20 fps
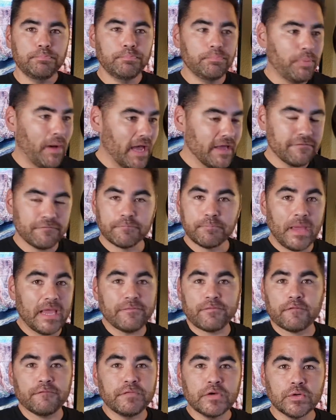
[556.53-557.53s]
buy pay
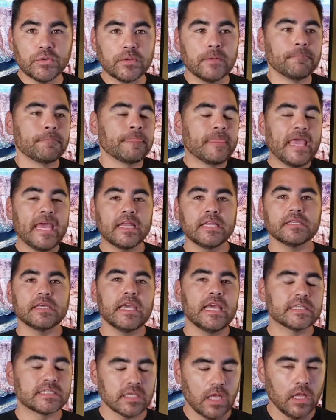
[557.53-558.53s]
for food. And it,
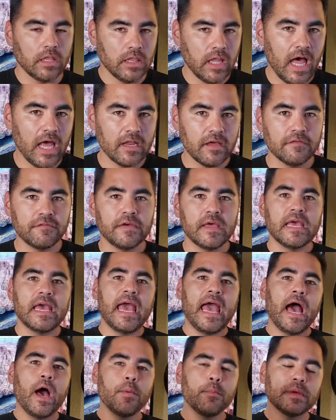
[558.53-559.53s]
it's a lot of
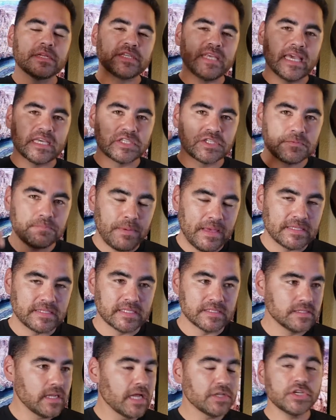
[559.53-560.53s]
how much
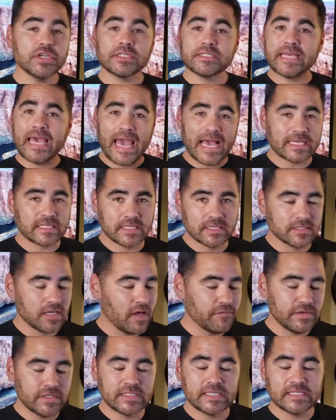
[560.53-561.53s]
expenses, not just taxes.
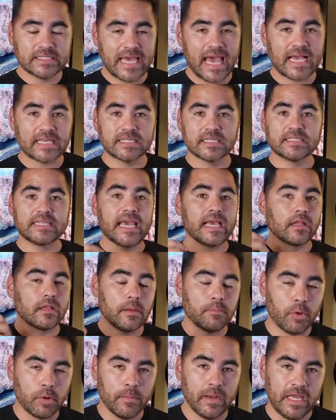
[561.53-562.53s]
Obviously, taxes take a
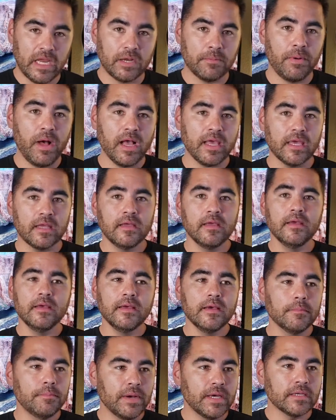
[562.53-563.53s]
lot more money out of your pocket,
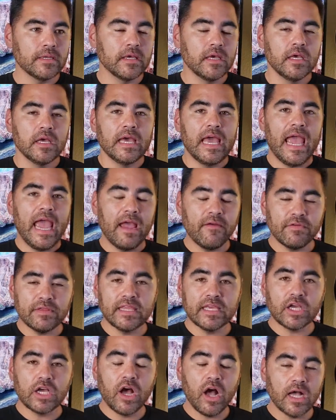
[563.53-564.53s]
but
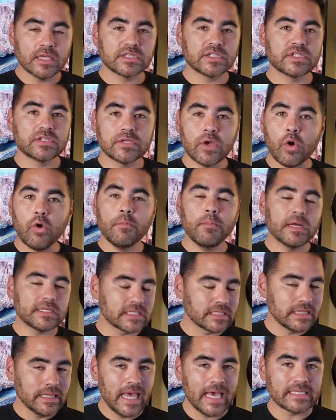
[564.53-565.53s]
everything costs so
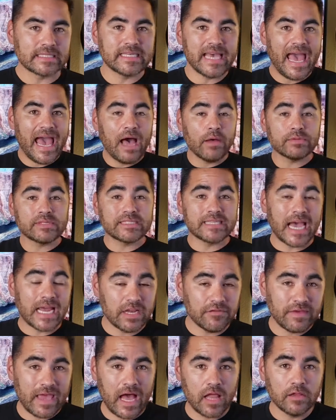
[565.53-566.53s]
much less outside
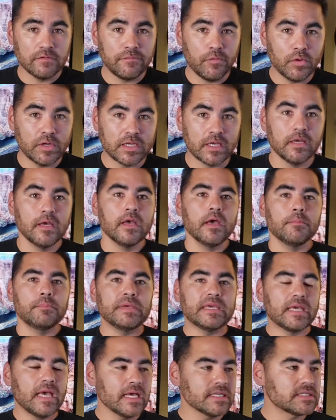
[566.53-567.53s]
of California
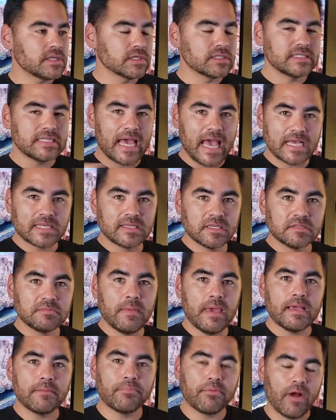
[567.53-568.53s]
because those taxes
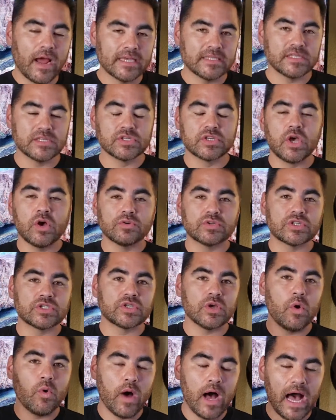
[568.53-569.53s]
make prices go
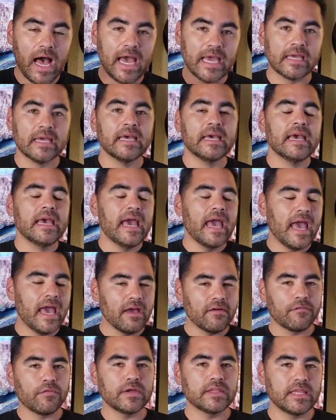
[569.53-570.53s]
so high
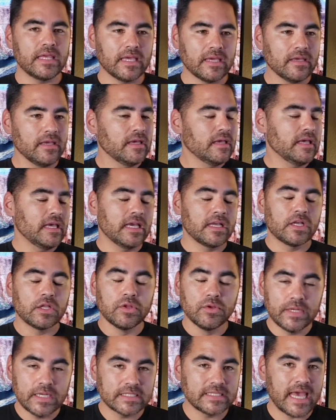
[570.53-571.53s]
everything,
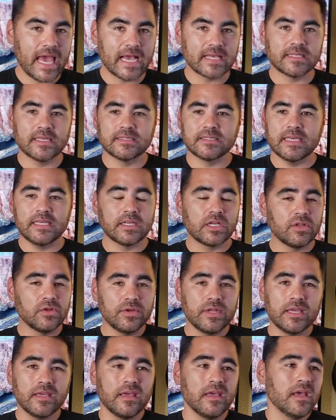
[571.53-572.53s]
including taxes,
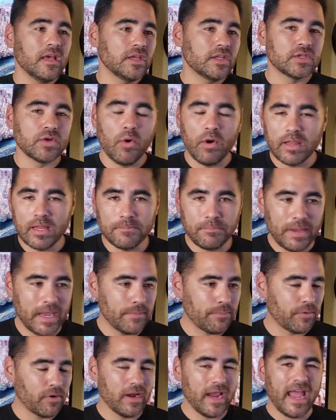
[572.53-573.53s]
including toilet
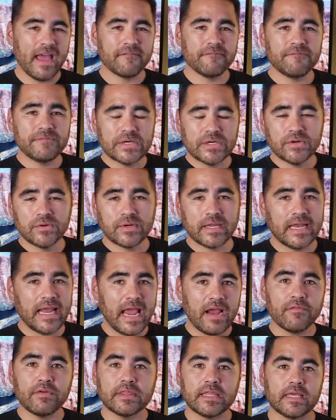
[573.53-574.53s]
paper and food and
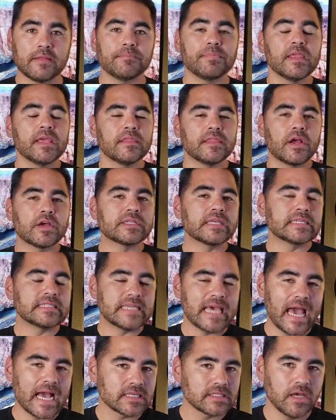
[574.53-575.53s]
everything. There's a
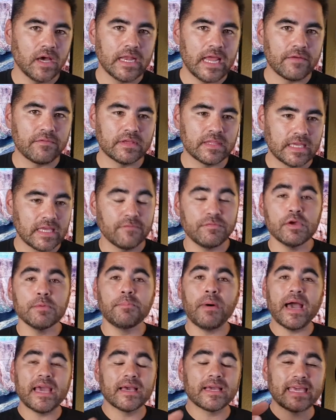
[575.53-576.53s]
tax on everything. If you
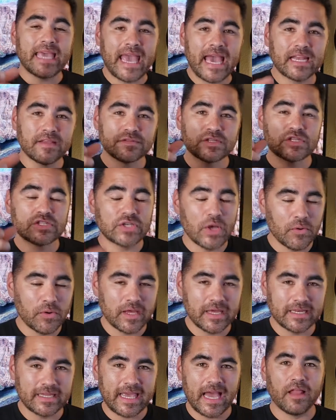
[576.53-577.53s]
buy a can of
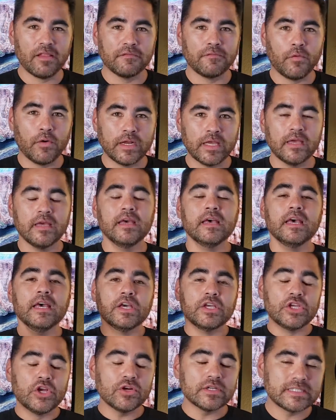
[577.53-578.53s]
soda in California,
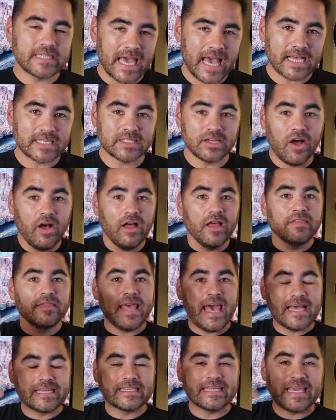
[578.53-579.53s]
you're taxed on
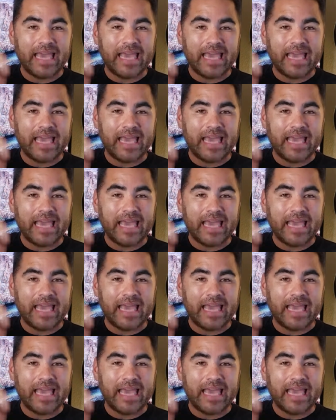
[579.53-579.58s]
that